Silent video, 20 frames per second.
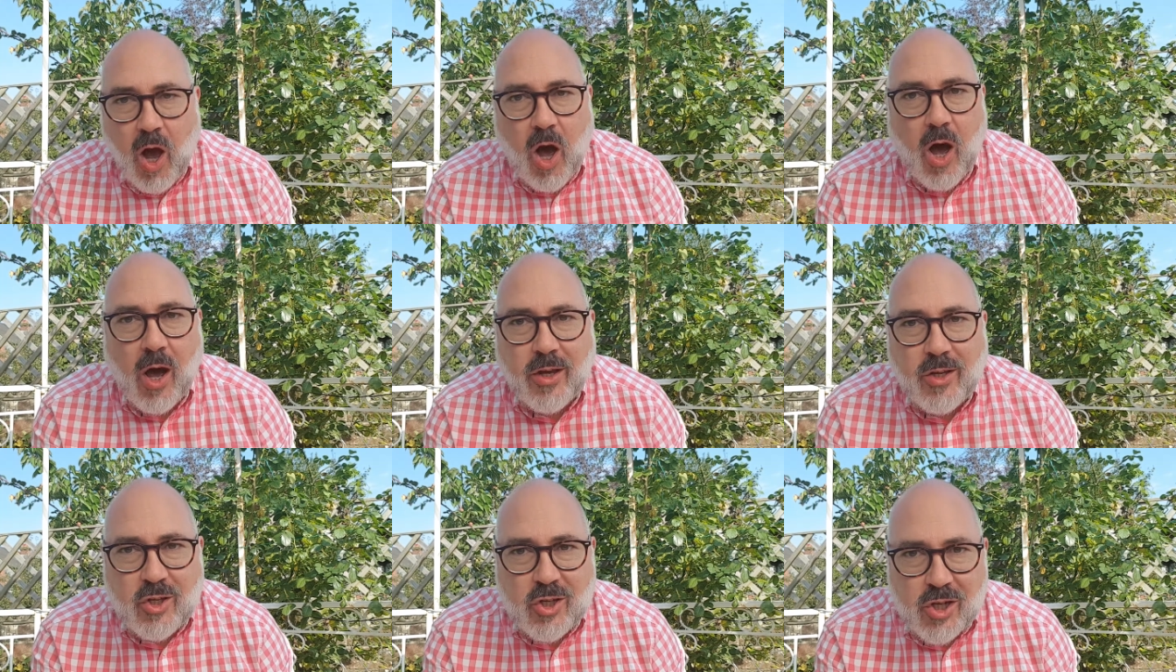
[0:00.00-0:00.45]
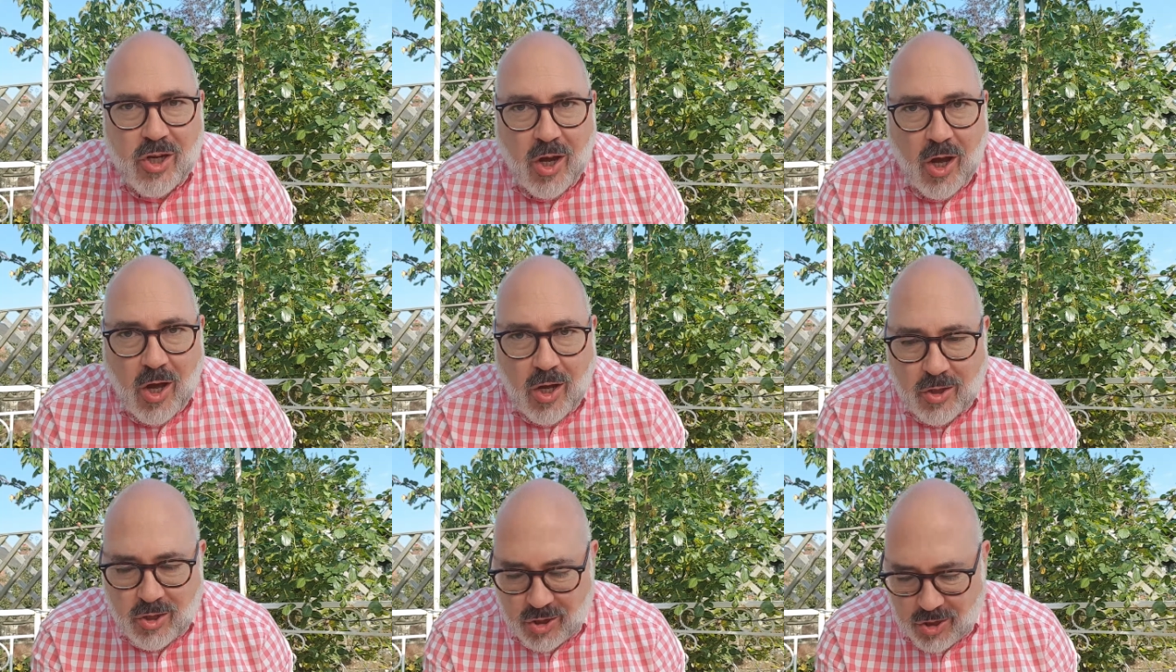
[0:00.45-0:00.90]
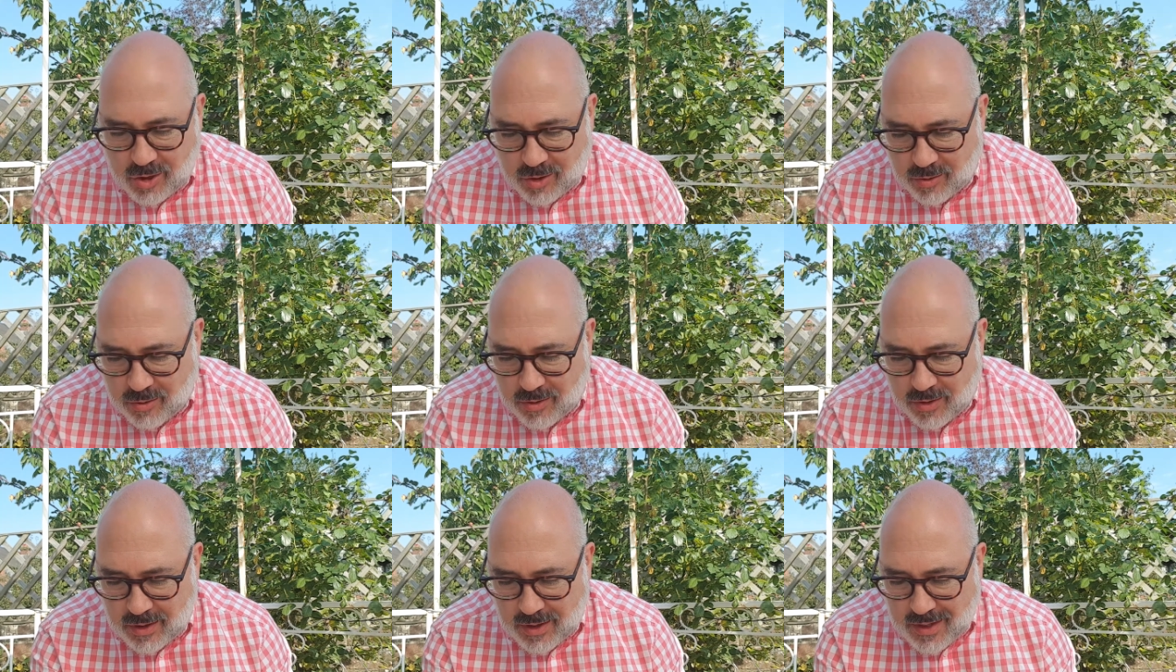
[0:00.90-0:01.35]
I charge
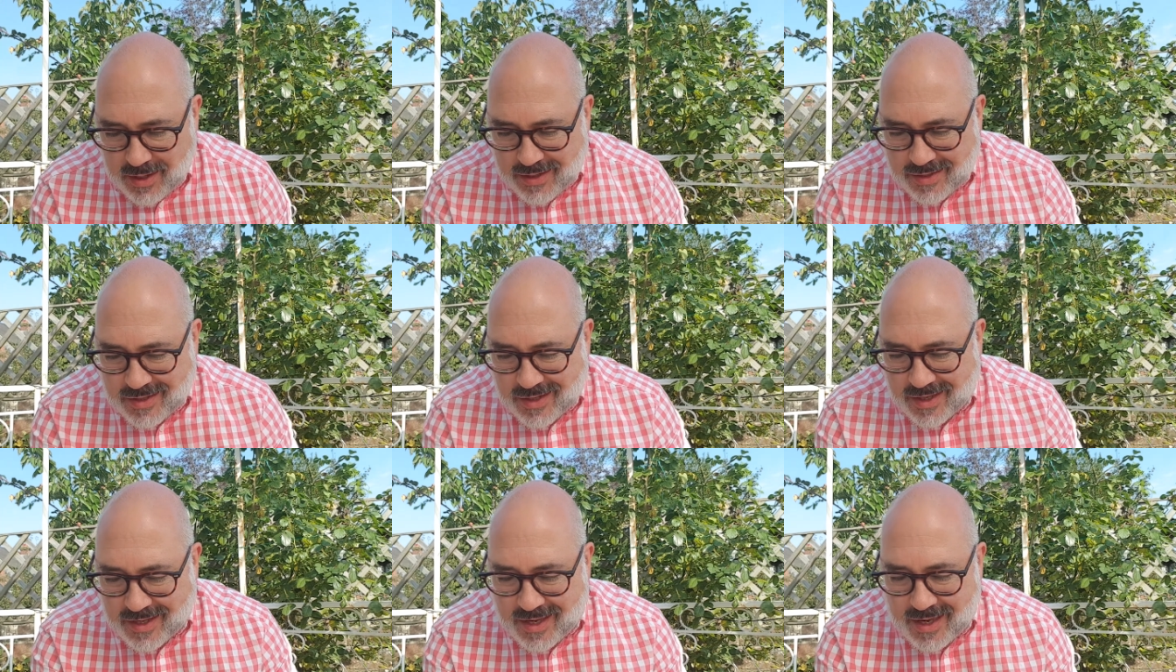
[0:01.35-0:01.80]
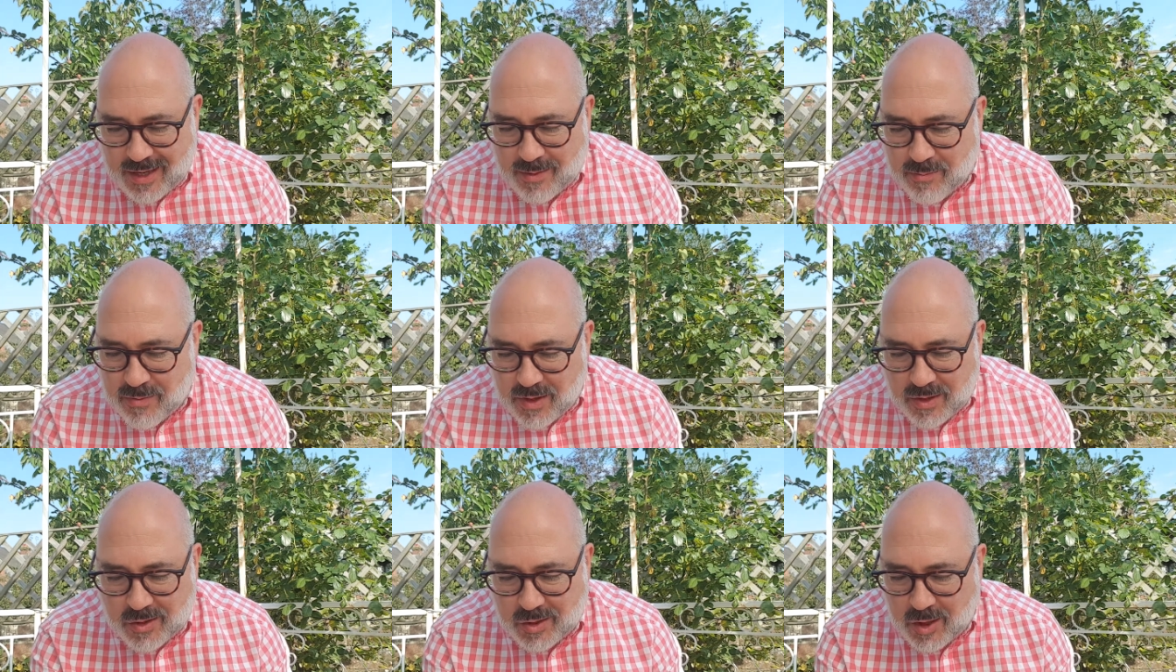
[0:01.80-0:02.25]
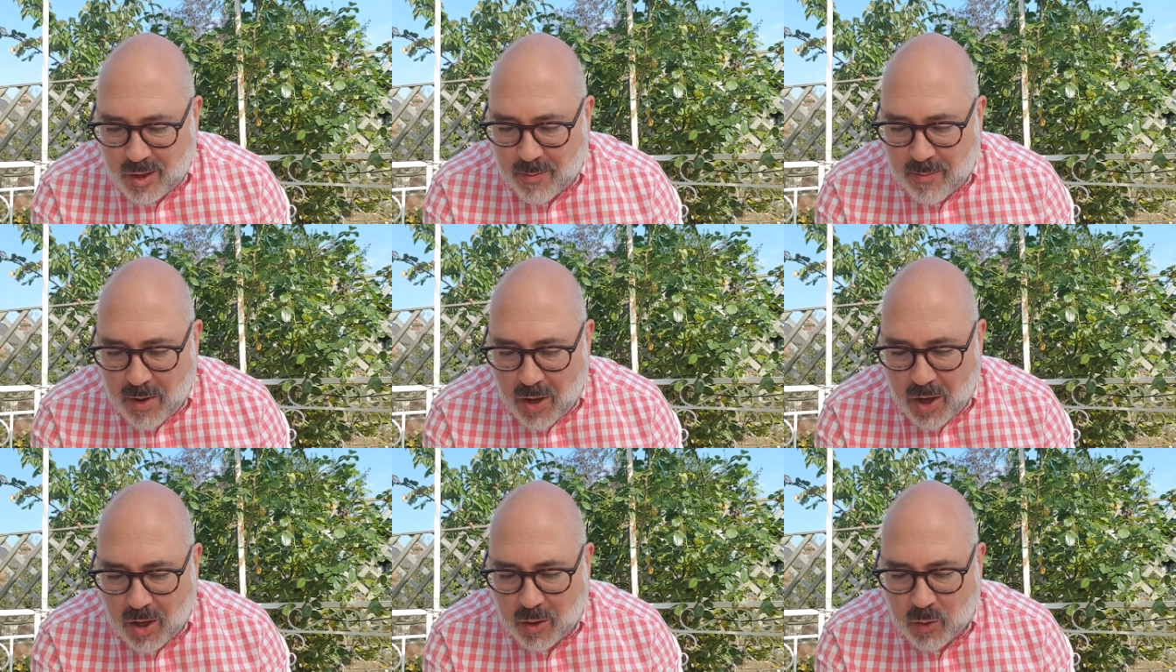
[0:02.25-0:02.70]
you to keep this
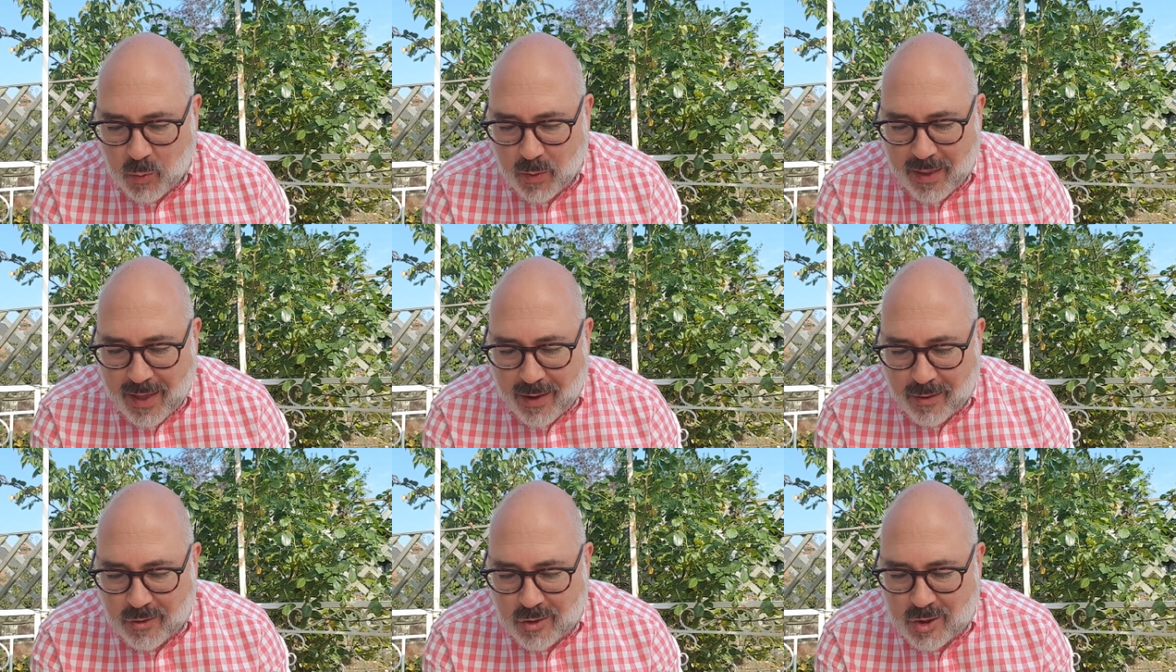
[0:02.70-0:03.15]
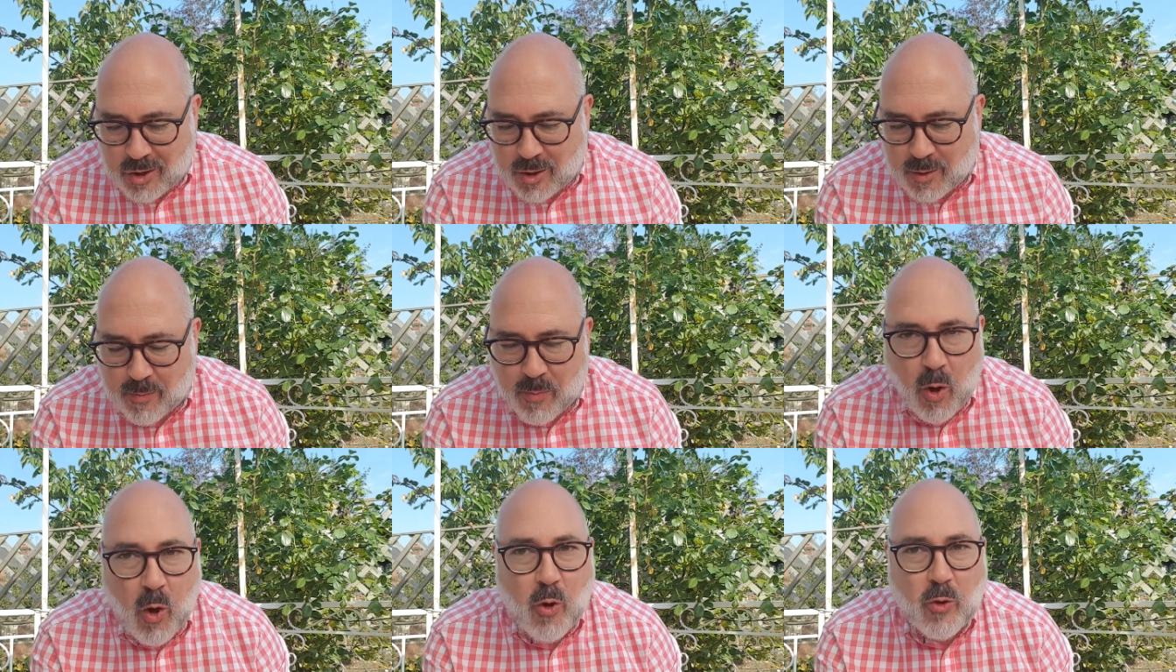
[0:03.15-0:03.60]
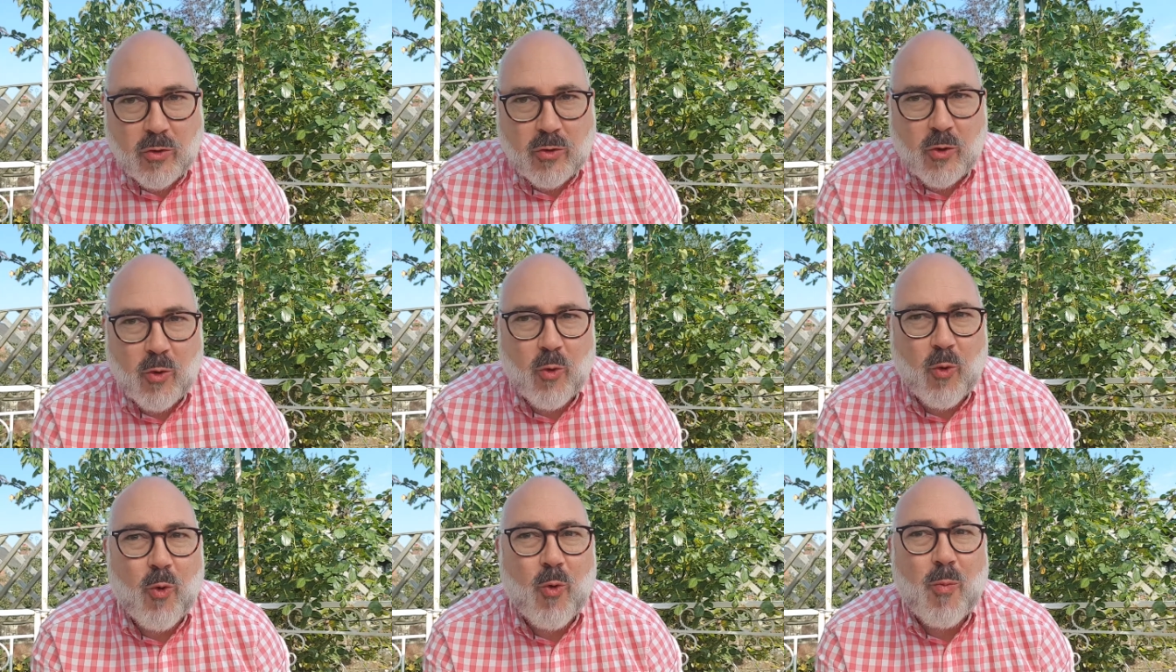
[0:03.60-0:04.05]
command without spot
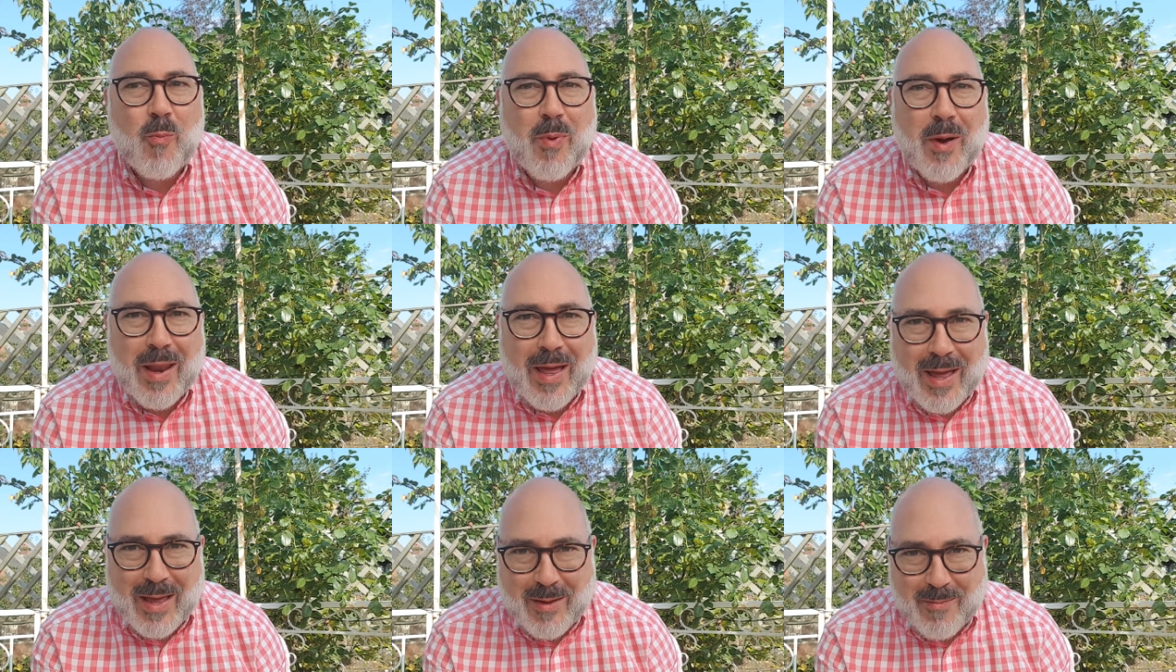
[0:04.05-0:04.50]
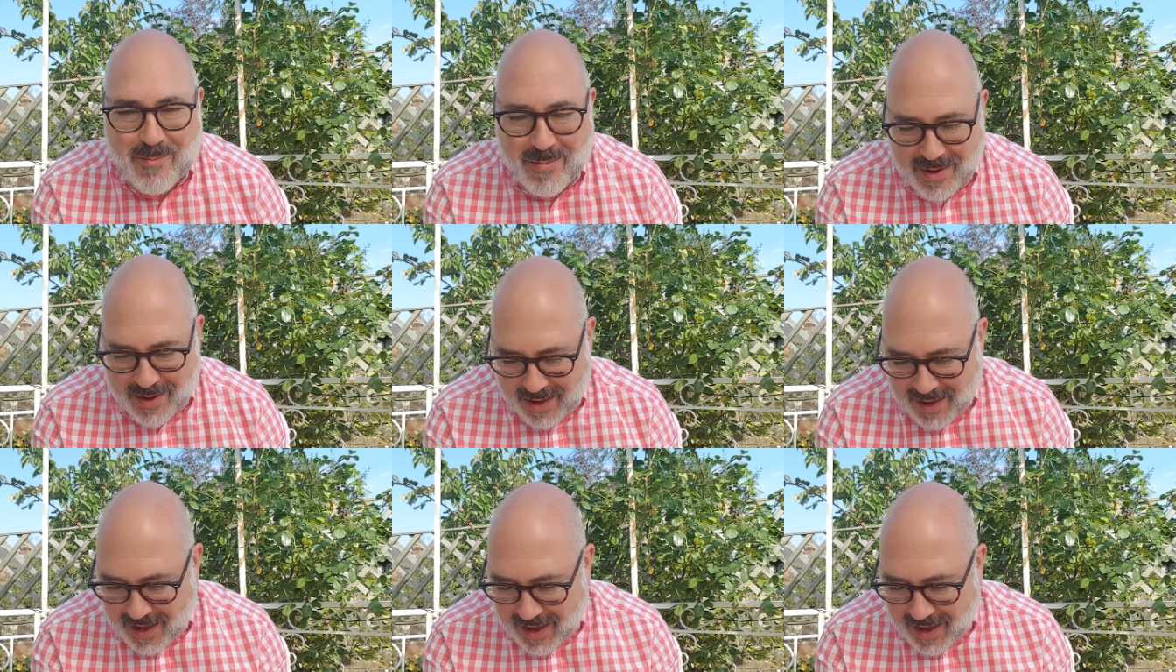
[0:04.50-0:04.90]
or blame